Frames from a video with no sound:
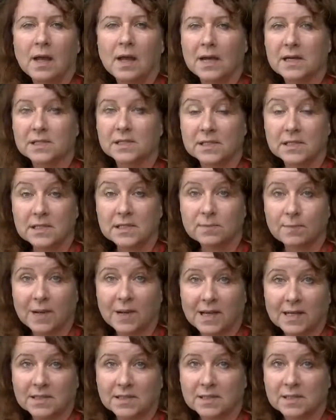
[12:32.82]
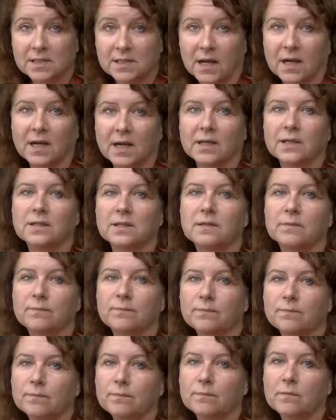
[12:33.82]
As these plants died
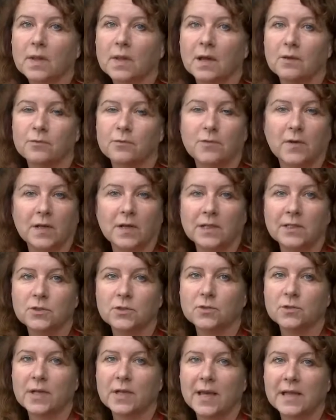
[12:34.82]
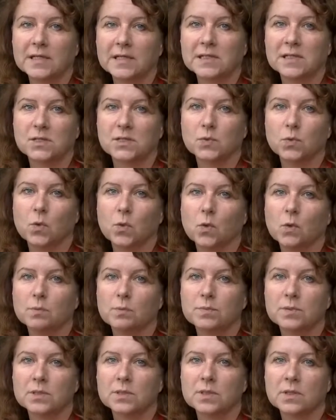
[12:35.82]
and fell into lakes and
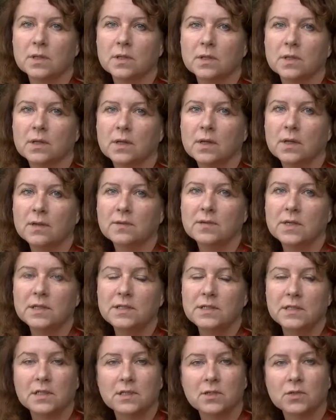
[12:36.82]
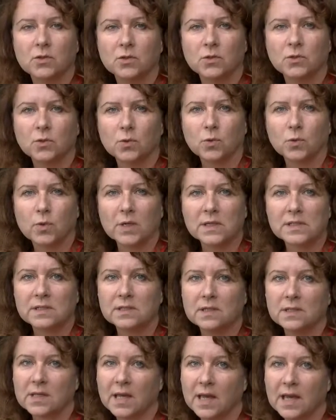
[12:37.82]
swamps, they did not always
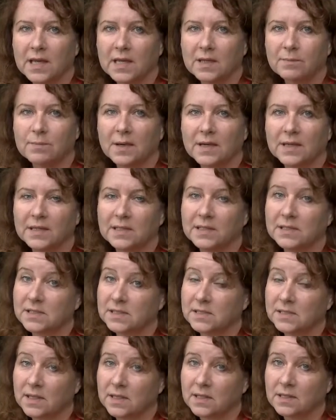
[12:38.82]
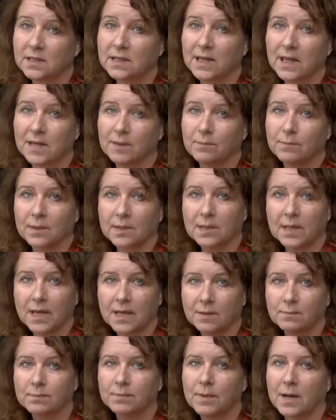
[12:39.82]
decay, but instead
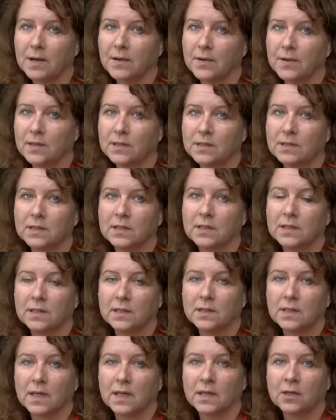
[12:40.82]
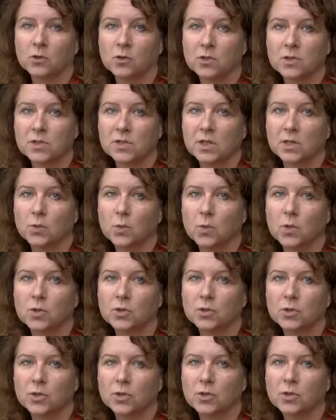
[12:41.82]
became buried in anoxic
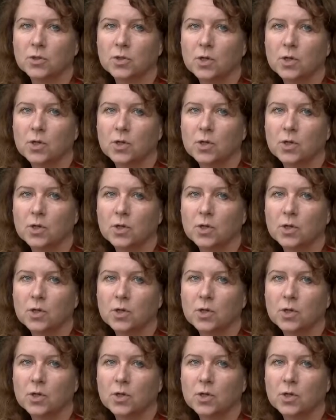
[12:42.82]
water,